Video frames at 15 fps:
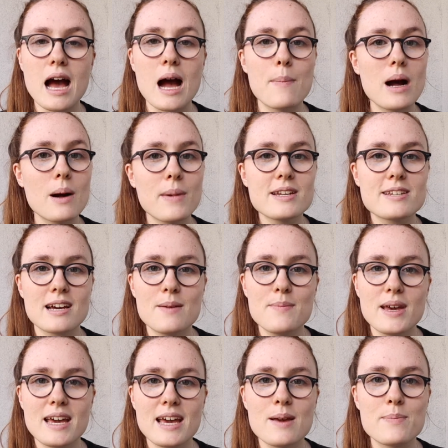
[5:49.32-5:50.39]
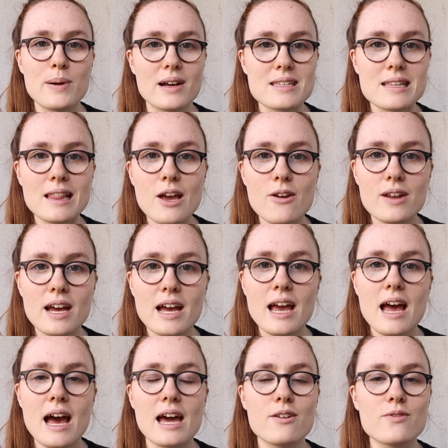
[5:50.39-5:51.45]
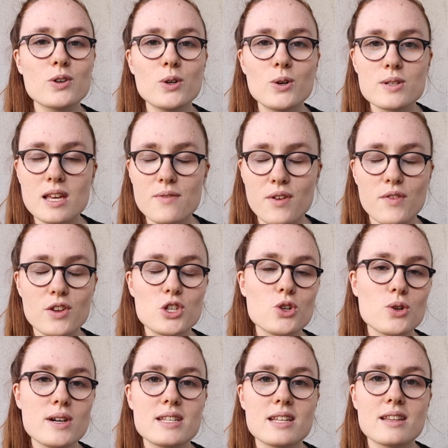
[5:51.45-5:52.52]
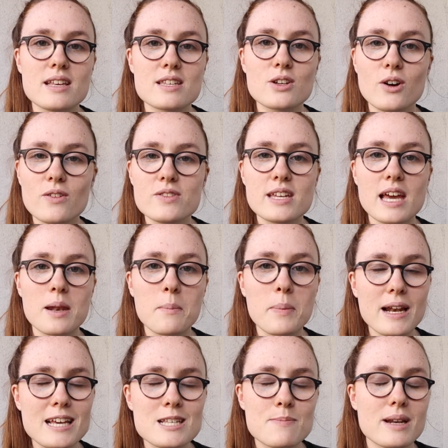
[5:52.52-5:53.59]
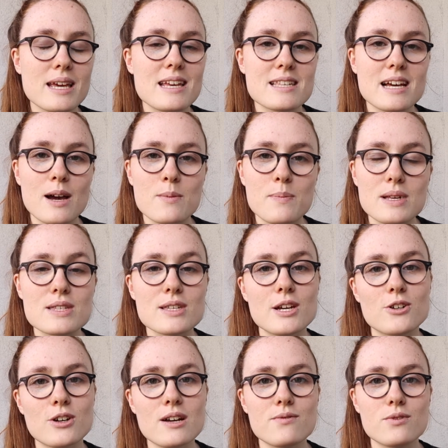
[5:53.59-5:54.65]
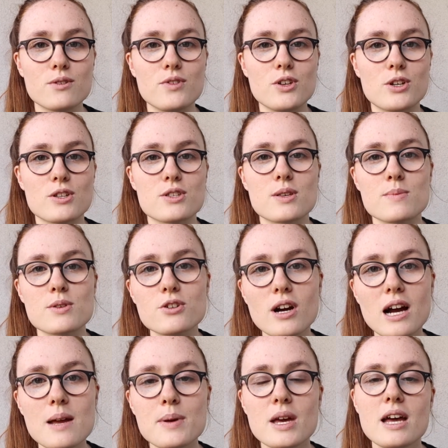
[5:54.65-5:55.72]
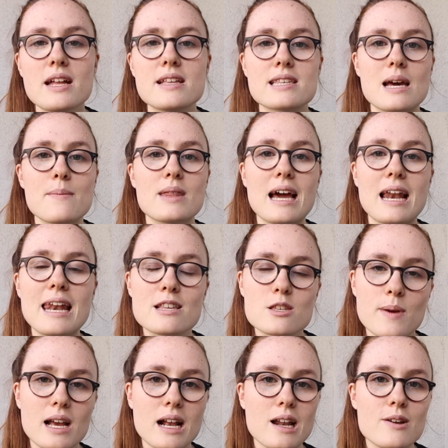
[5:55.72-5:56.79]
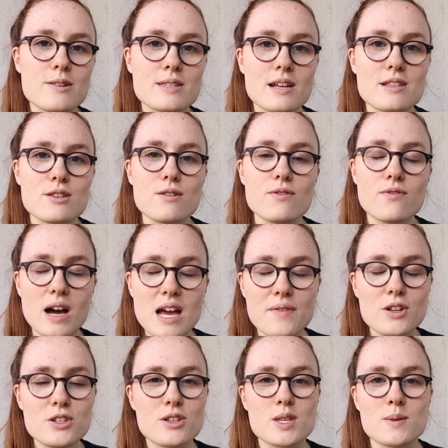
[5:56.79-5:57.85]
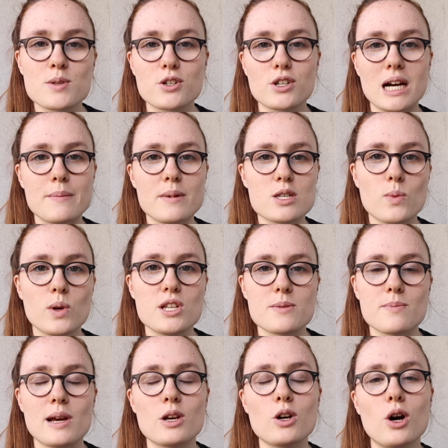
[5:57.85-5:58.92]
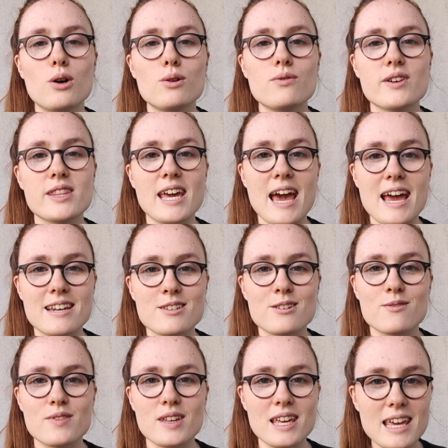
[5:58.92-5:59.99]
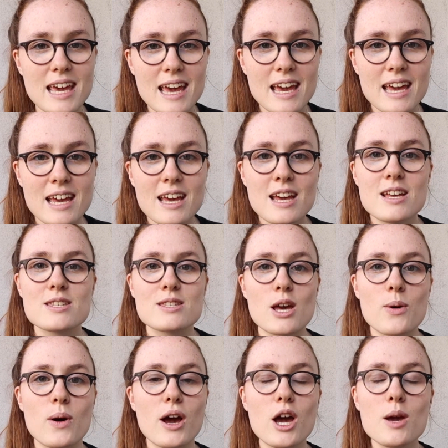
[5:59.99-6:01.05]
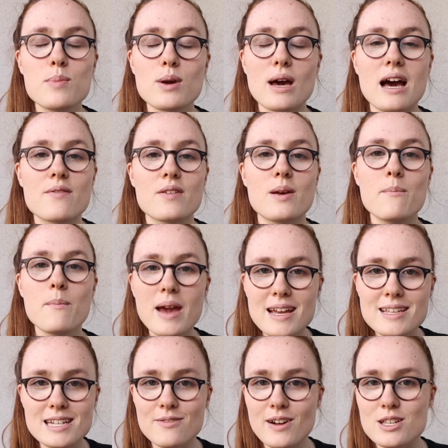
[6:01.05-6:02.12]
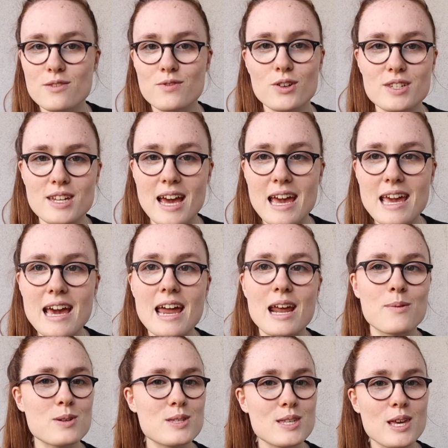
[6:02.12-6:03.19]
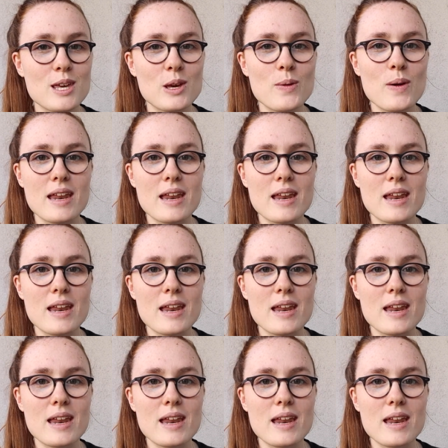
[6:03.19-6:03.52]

about my time here in Barcelona. And of course, if you've enjoyed this content, please, I would be so grateful if you could subscribe to get me that little bit closer to 500 subscribers, which is my goal for the end of the year. So I hope you have an amazing rest of your day, and I will see you